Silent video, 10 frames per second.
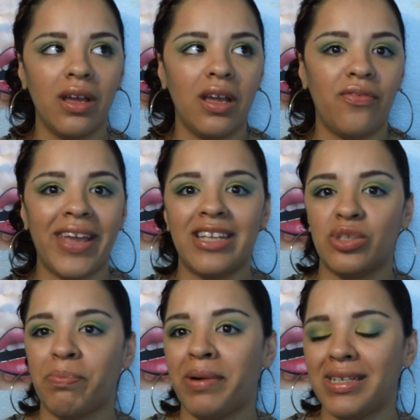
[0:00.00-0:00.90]
if
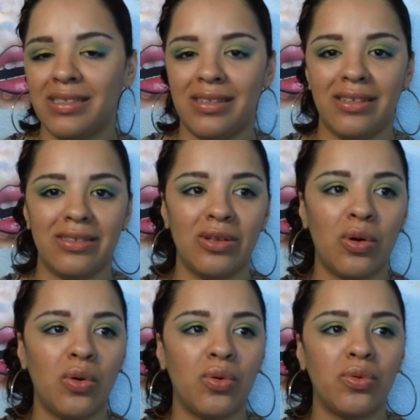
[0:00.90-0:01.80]
ands or buts there's
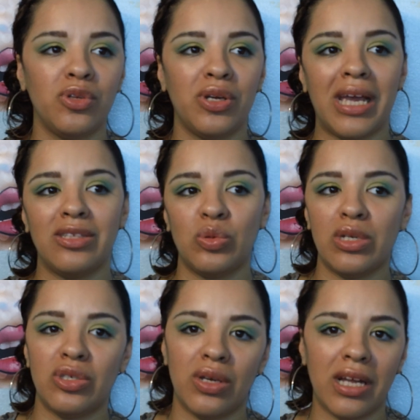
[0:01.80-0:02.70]
no you can't do
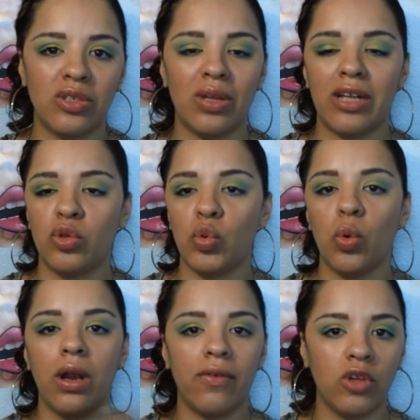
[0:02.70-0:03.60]
this you can't do that do
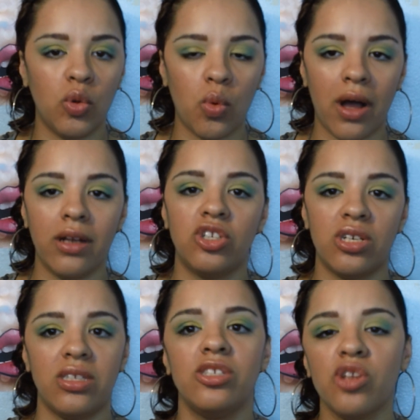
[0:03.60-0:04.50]
whatever you want
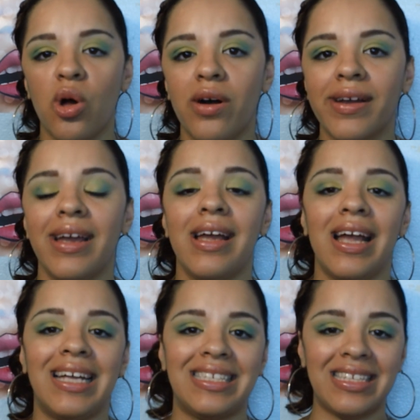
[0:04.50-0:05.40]
just as long
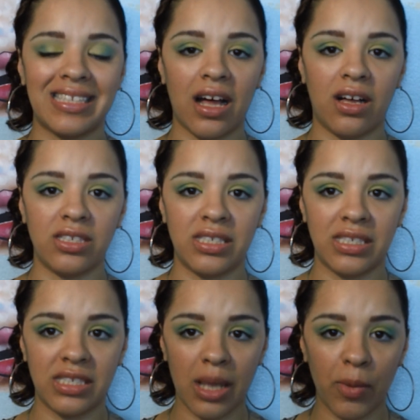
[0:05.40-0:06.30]
as it's a
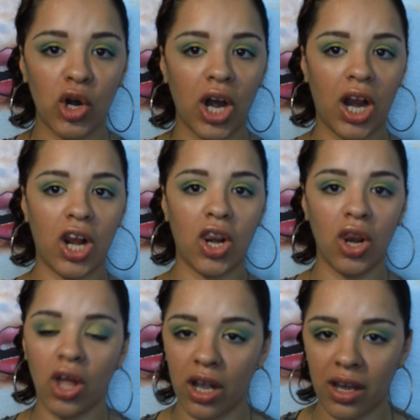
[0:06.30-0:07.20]
summer
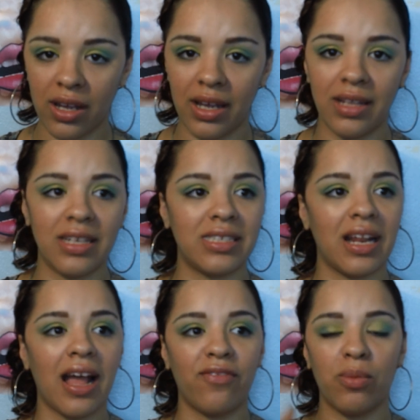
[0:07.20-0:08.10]
look it doesn't
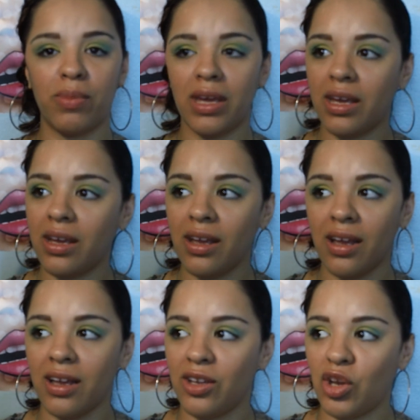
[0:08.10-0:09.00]
have to be
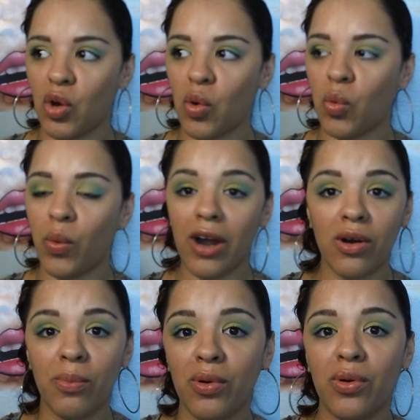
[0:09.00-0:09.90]
you know
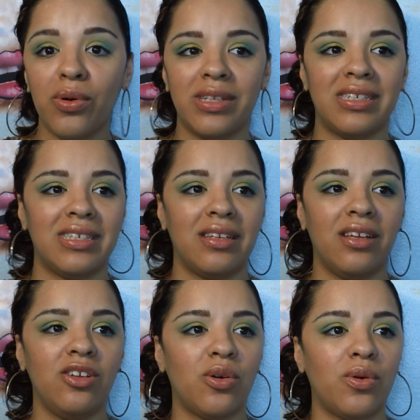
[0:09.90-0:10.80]
wearable it doesn't
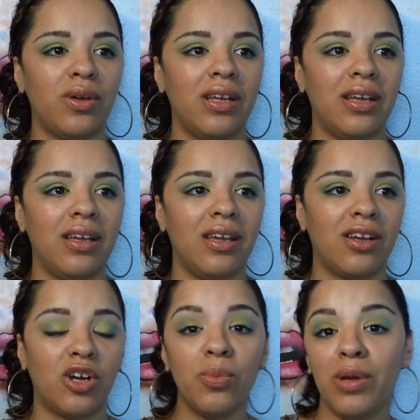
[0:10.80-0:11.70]
it, you know it, it,
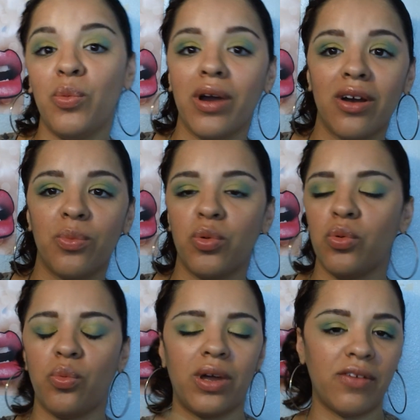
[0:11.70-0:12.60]
it, could be
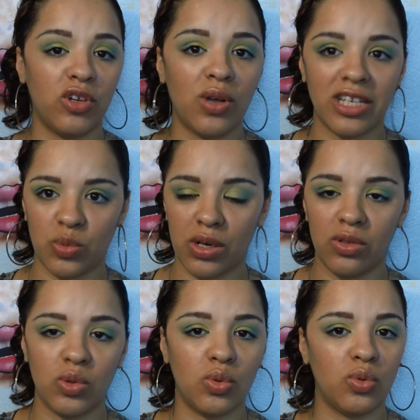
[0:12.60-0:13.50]
wearable whatever you guys want
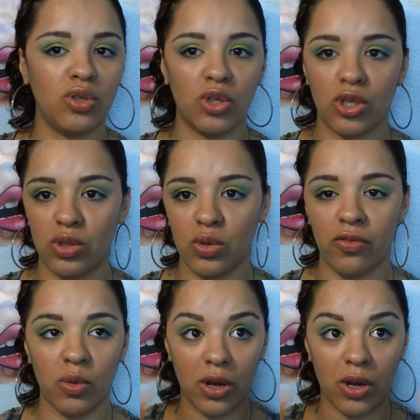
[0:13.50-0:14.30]
to do you can do if you